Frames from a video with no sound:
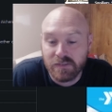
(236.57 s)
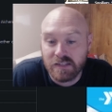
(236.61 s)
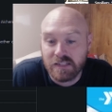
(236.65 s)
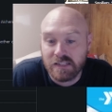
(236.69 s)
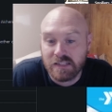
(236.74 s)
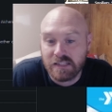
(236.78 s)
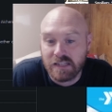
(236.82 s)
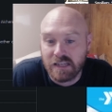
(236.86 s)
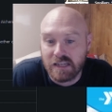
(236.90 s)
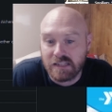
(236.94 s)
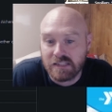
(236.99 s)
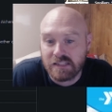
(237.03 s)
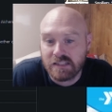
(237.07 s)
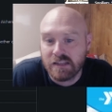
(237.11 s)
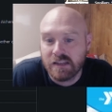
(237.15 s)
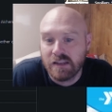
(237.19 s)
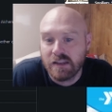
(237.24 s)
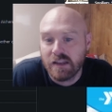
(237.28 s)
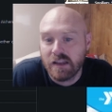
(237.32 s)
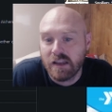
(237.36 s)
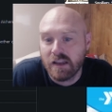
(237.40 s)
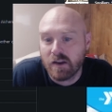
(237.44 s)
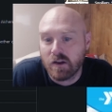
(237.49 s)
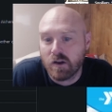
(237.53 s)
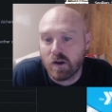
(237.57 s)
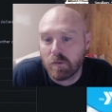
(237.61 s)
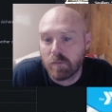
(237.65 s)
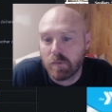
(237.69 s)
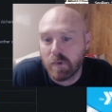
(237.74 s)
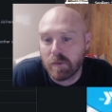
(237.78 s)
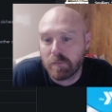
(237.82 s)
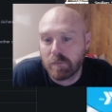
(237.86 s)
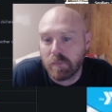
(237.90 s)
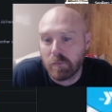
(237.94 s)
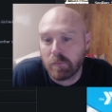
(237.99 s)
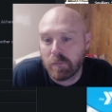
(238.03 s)
text.
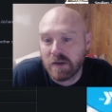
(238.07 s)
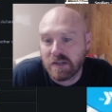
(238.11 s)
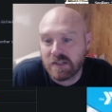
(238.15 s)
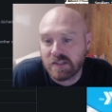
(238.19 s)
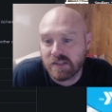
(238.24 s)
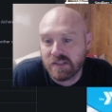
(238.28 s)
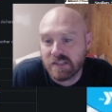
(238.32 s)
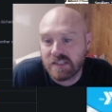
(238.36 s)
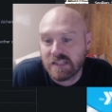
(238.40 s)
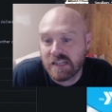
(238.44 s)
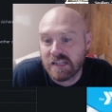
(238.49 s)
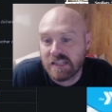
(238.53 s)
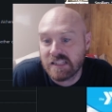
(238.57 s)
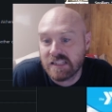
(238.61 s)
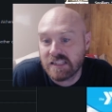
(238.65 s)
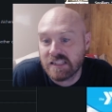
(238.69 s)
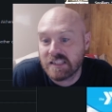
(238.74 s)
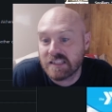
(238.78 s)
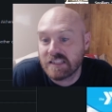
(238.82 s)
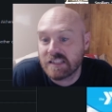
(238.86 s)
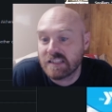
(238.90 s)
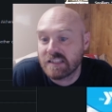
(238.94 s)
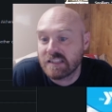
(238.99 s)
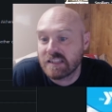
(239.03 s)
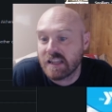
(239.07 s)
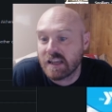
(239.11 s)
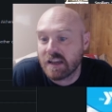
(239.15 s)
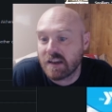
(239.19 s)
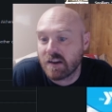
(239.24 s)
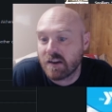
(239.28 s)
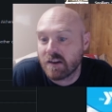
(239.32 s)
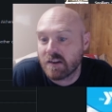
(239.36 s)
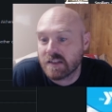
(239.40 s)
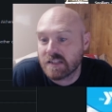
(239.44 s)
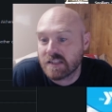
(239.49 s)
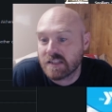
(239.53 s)
Incorporate perpetually changes that card's